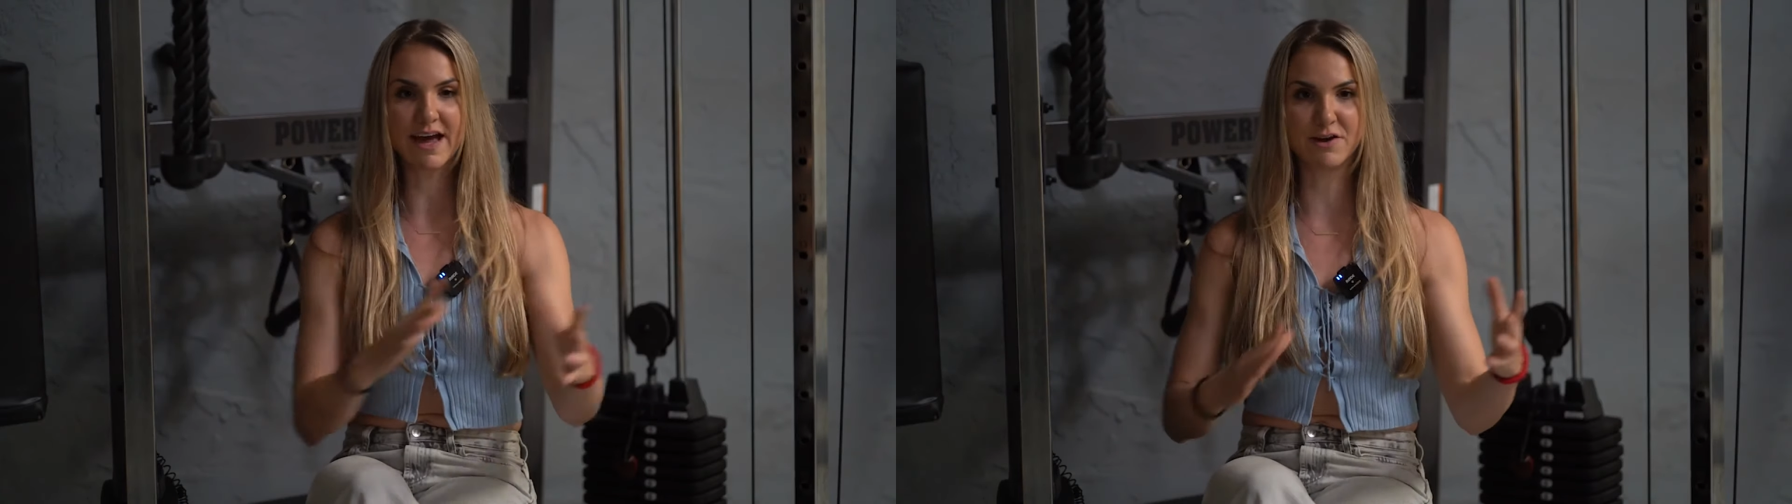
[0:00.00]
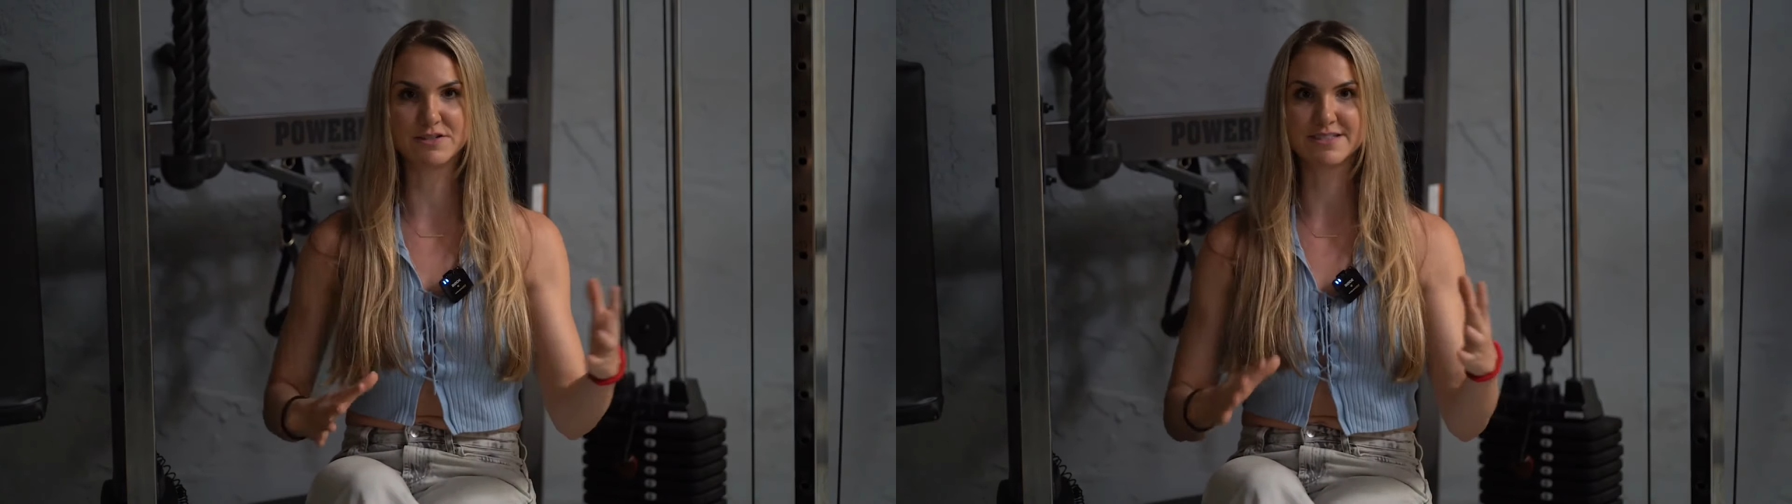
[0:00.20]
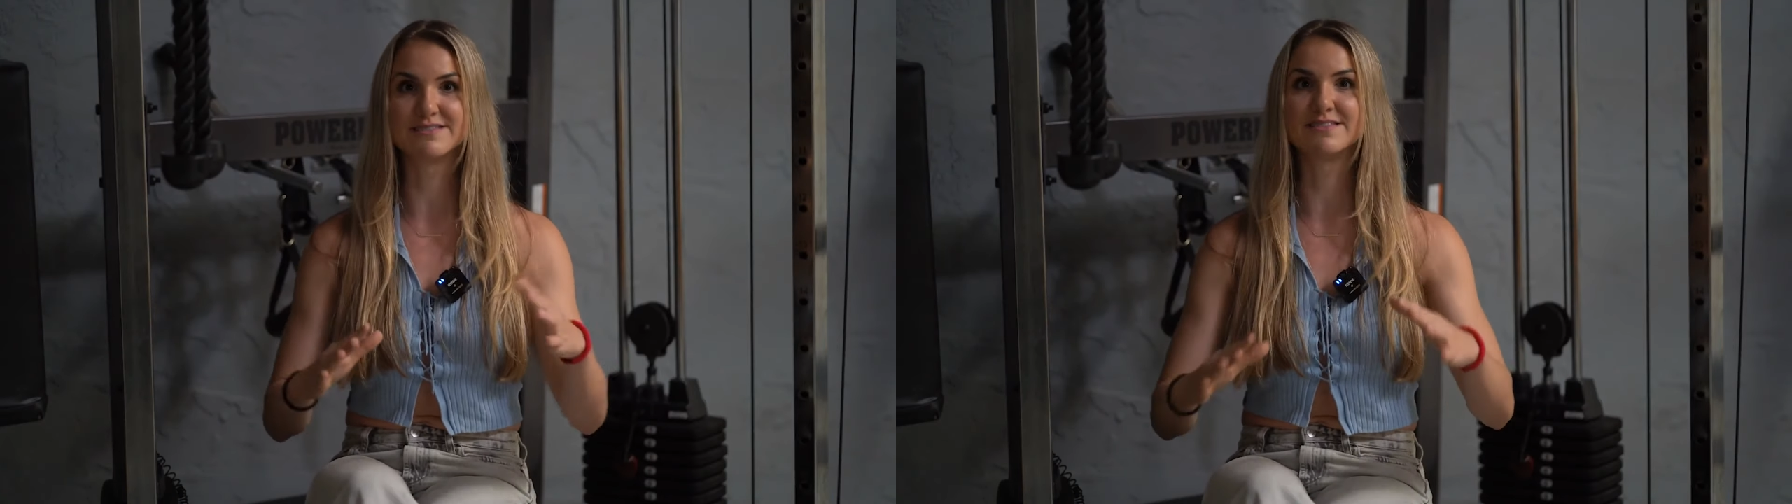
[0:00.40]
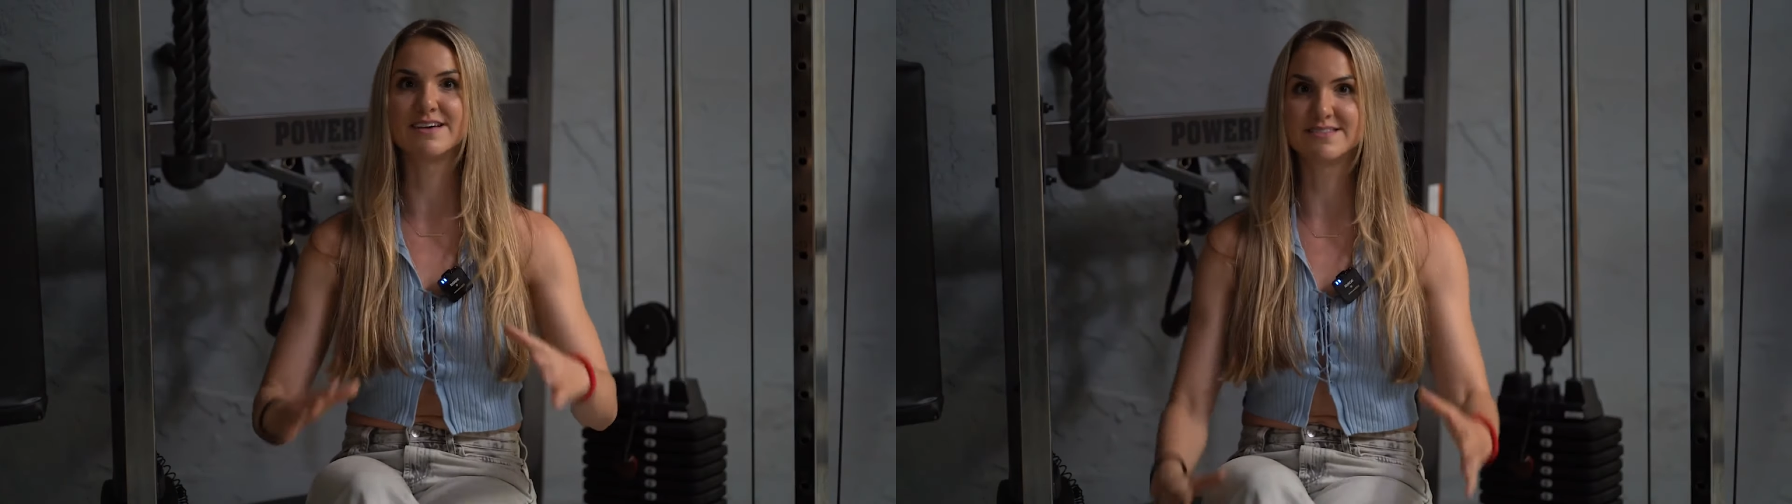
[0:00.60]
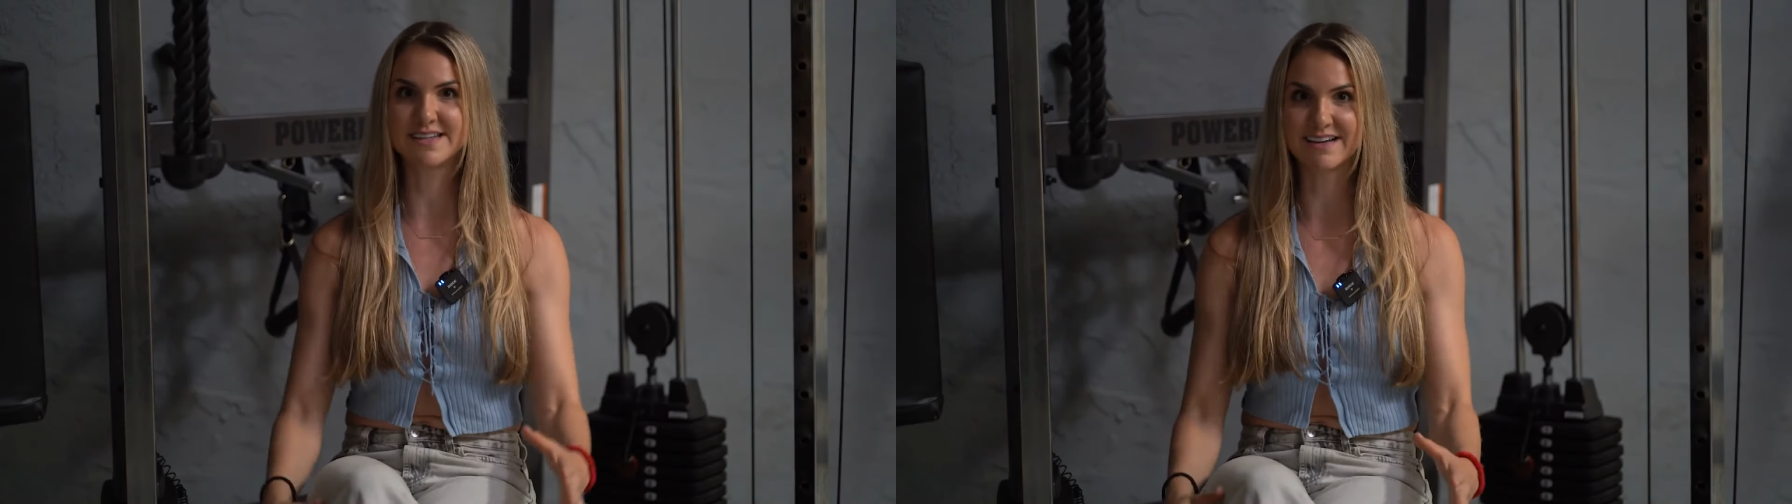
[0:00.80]
else is
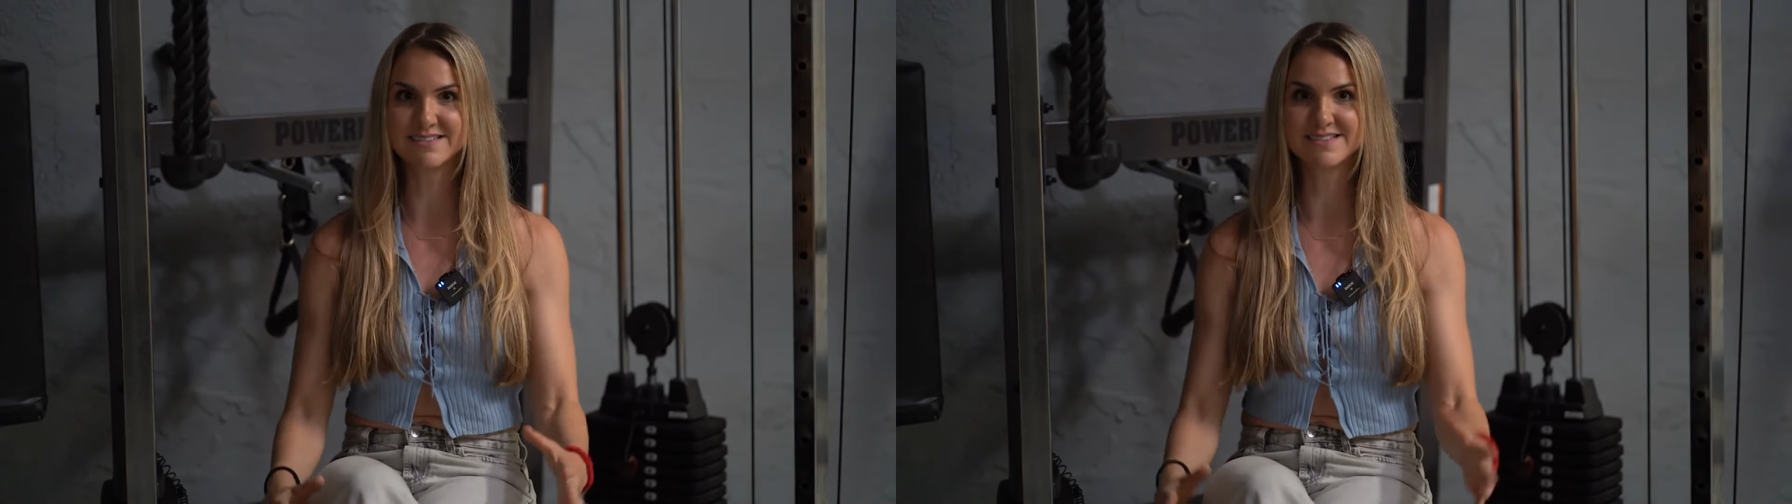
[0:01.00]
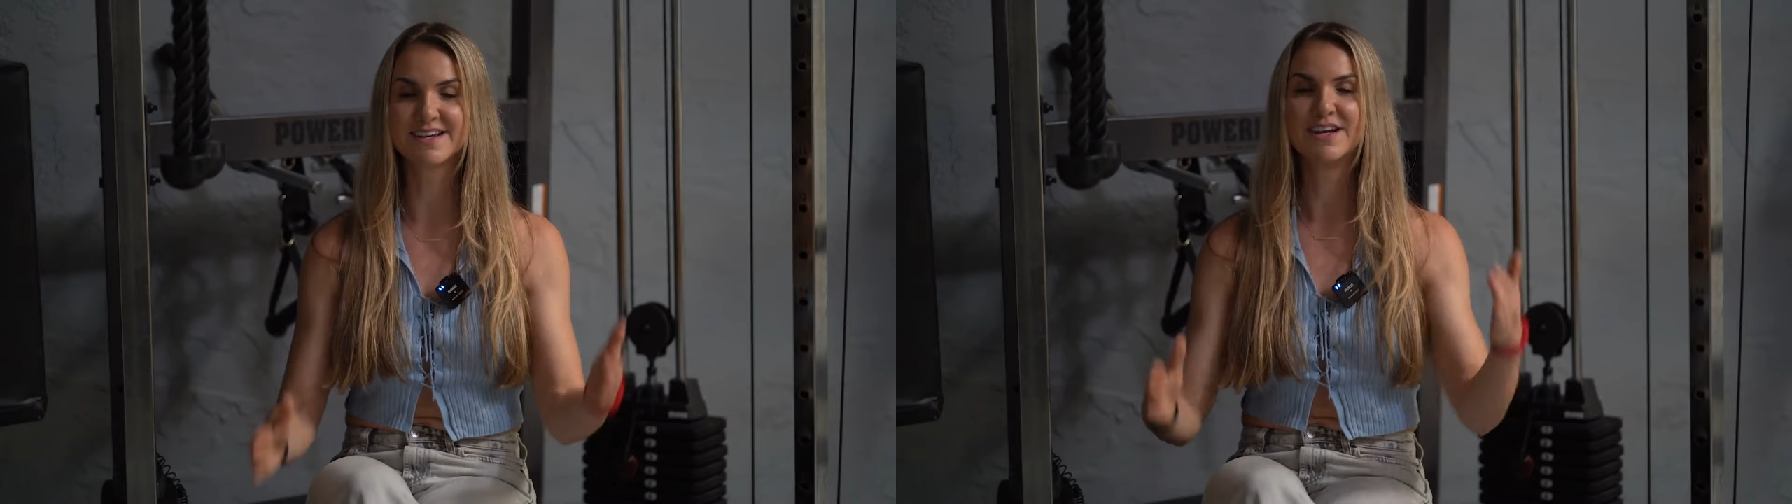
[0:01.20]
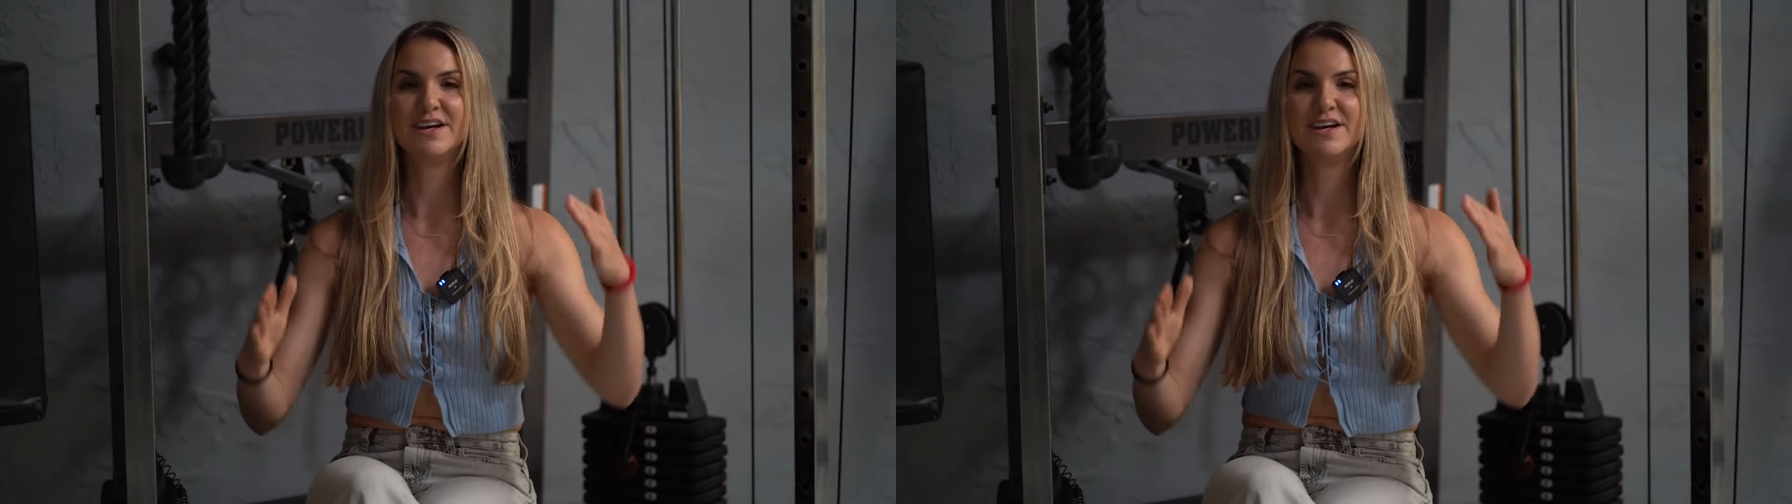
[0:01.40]
less tense.